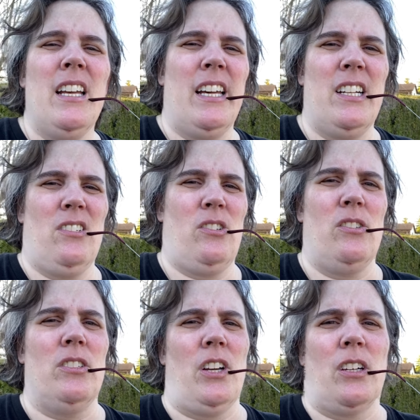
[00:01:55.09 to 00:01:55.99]
and also
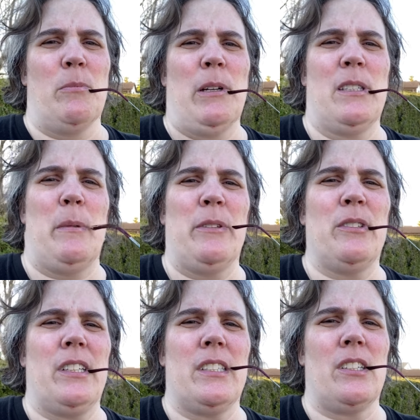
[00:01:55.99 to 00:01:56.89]
to talk about some other
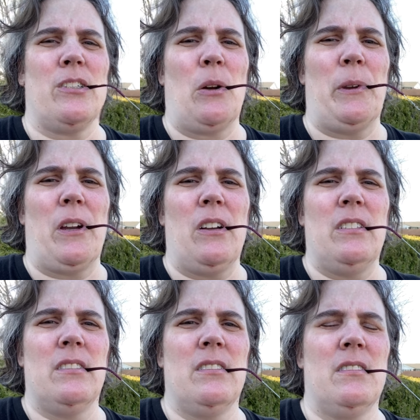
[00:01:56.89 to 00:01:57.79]
things that are going
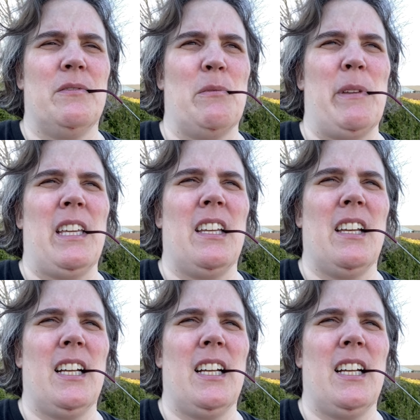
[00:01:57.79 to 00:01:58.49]
on for me.